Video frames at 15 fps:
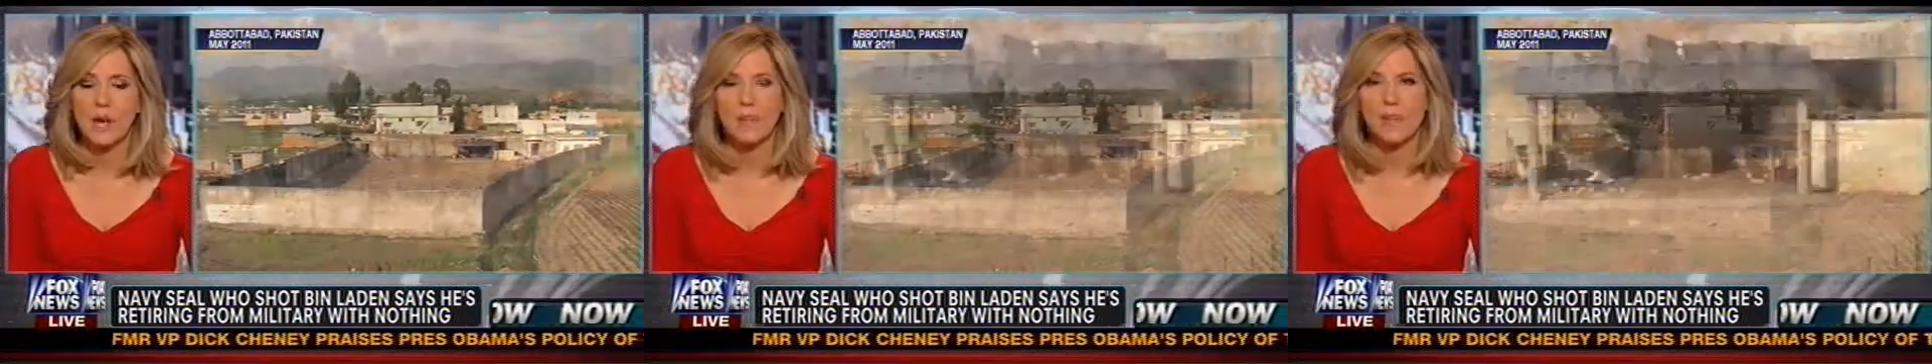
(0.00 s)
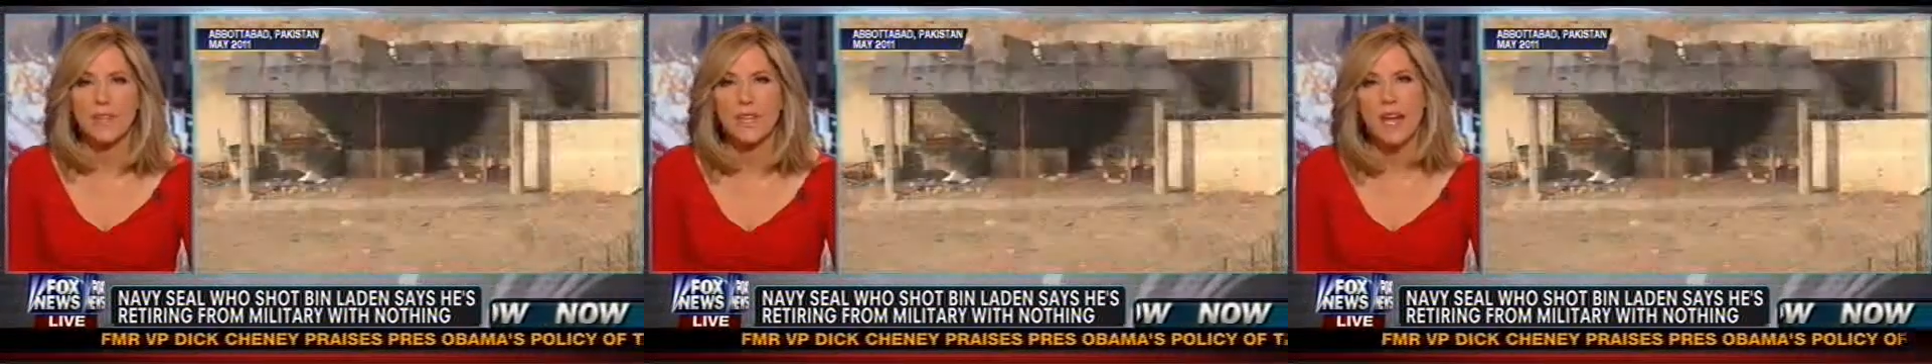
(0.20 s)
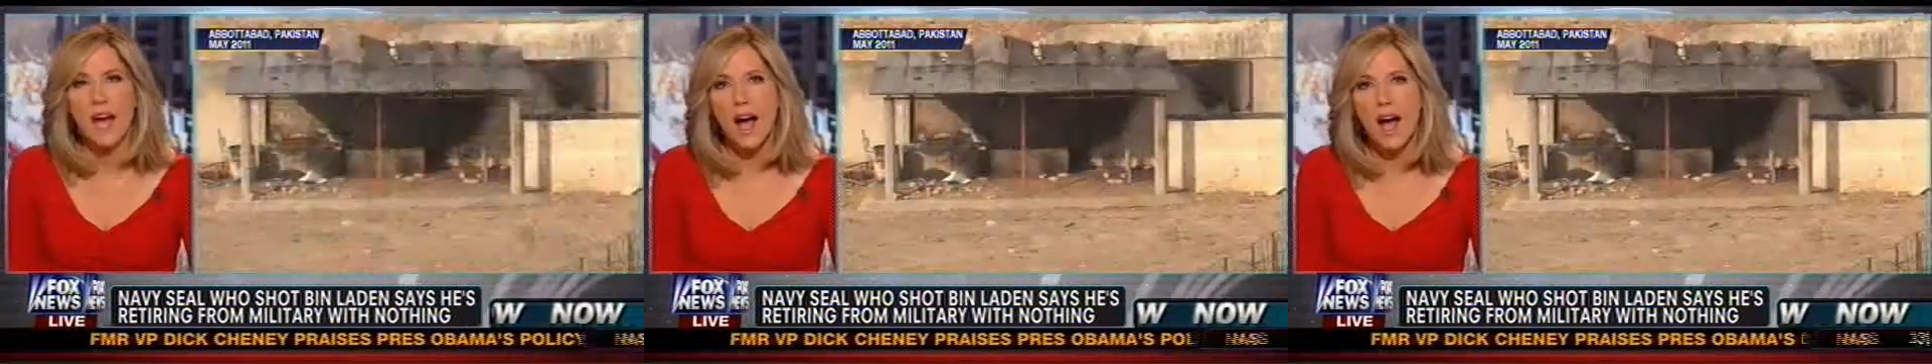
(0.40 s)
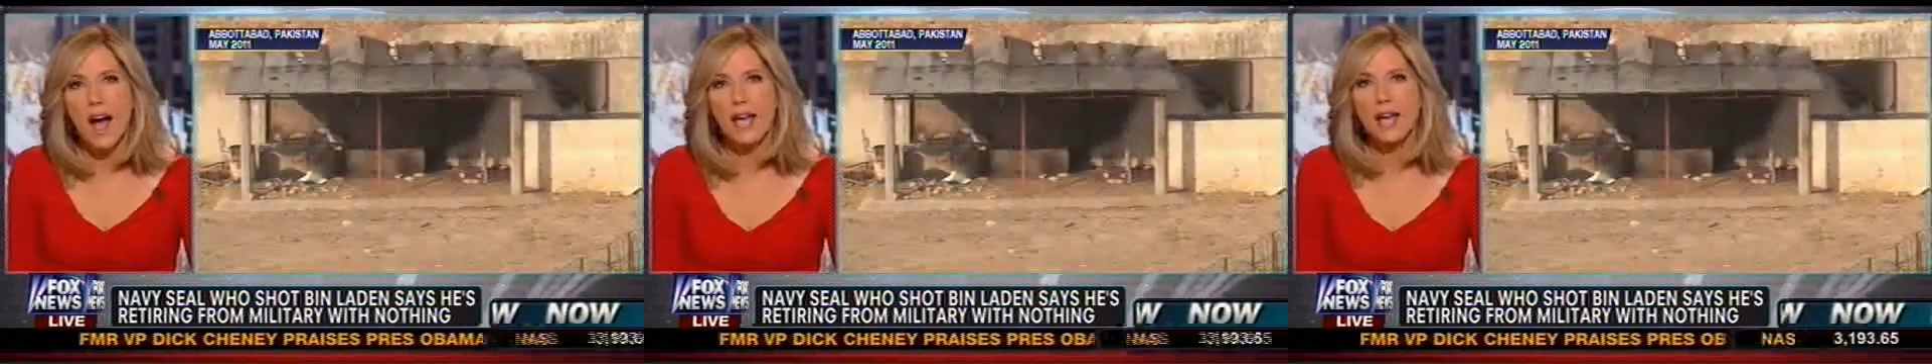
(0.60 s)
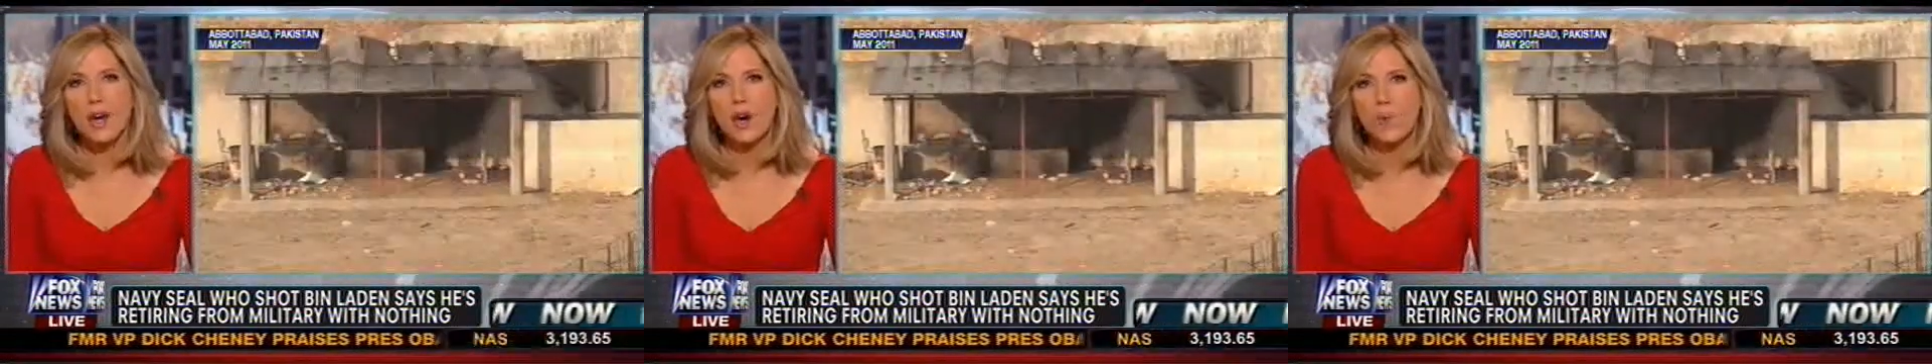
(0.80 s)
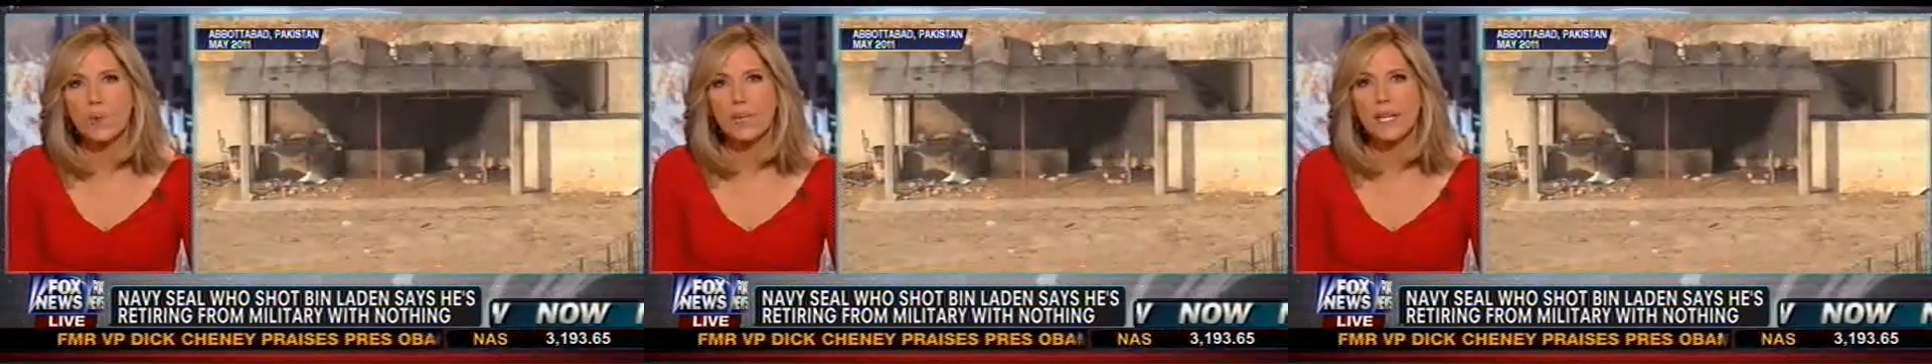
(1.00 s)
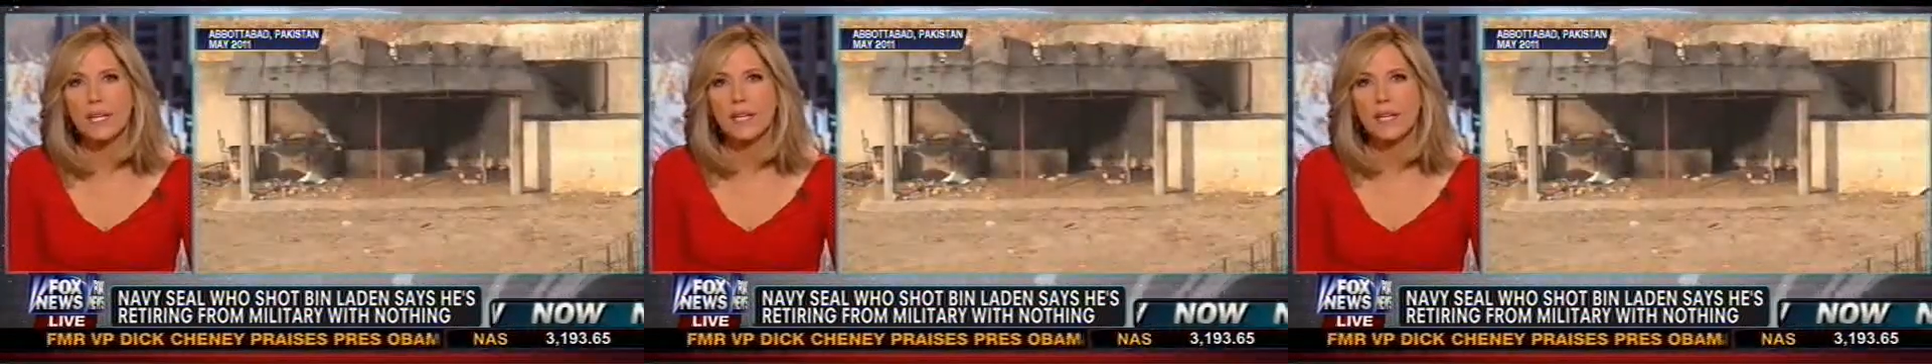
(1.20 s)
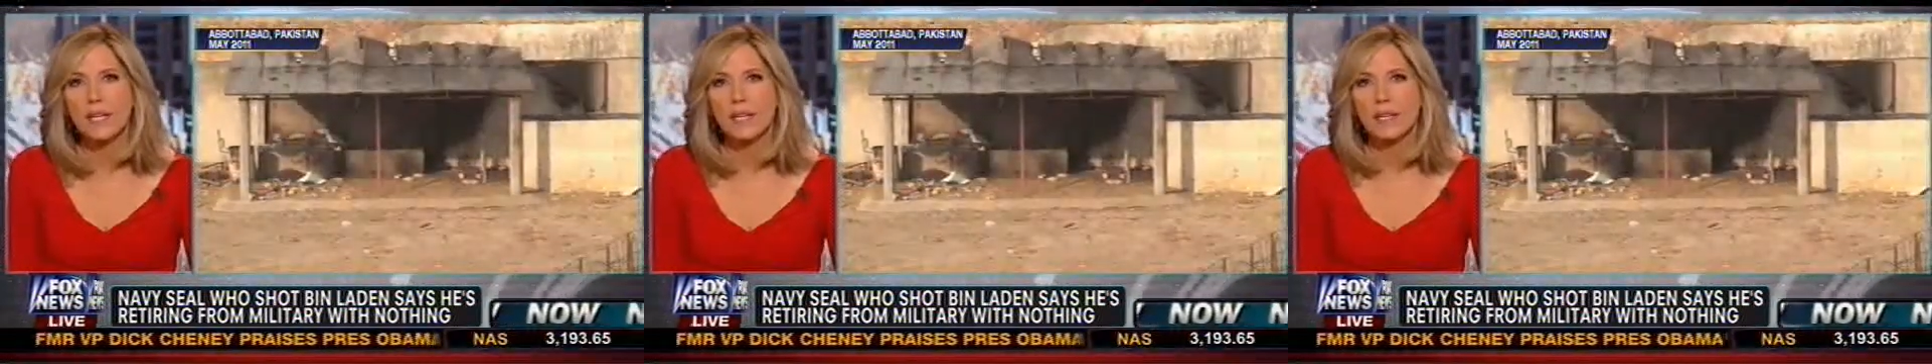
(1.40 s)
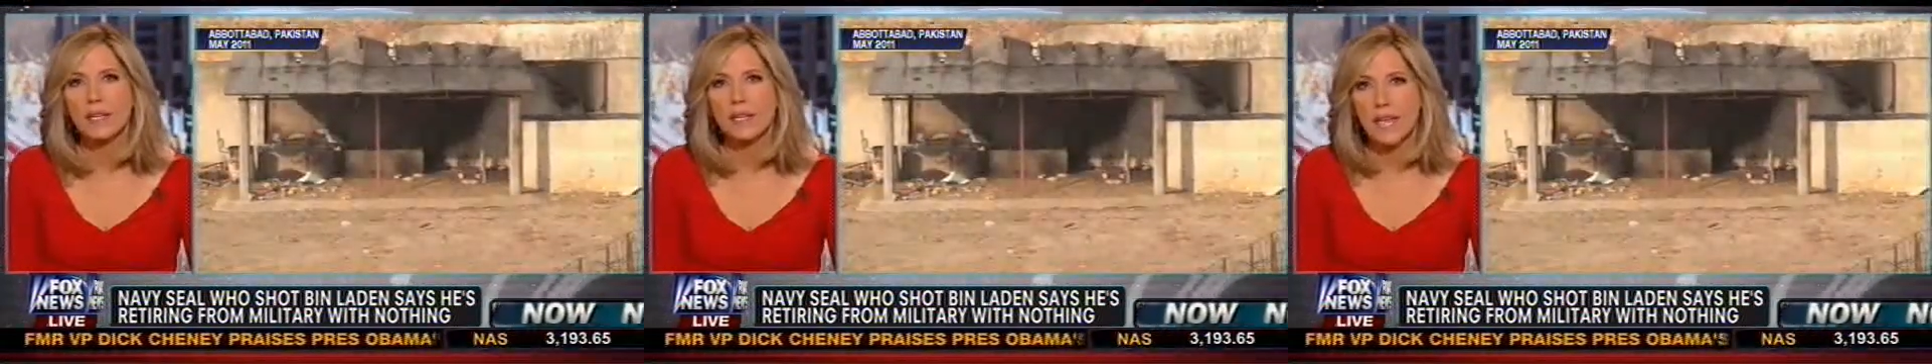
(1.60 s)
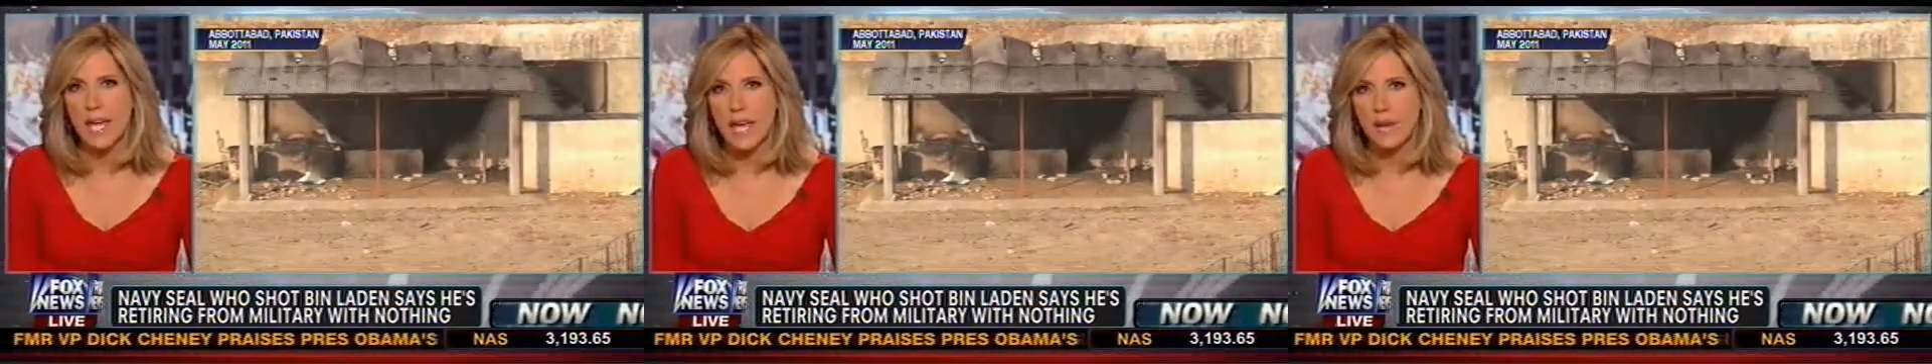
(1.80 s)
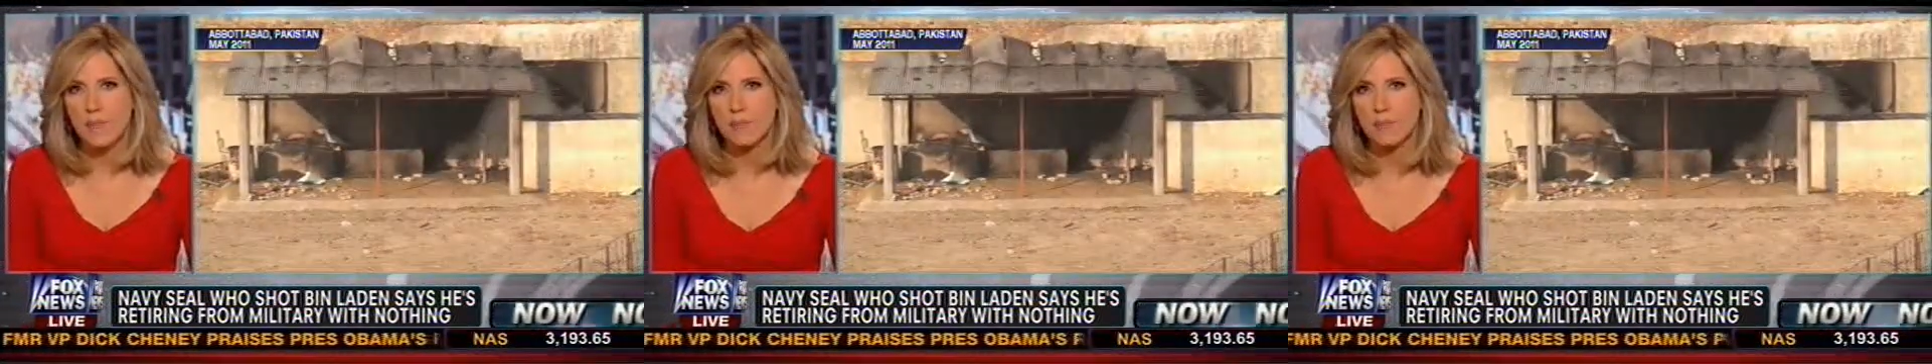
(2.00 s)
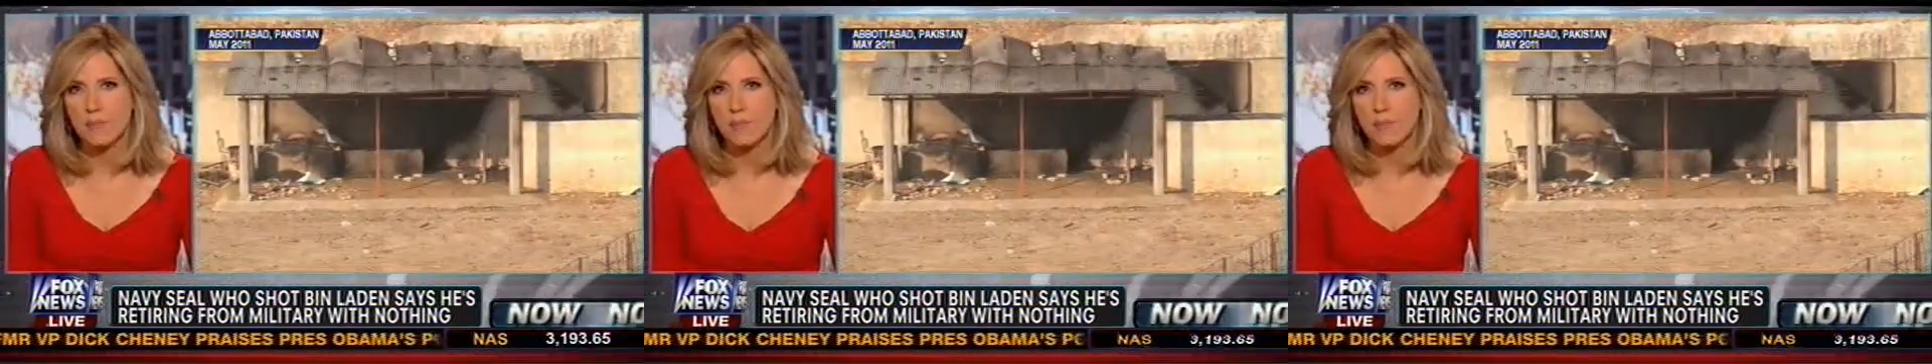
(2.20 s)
but the eye-opening came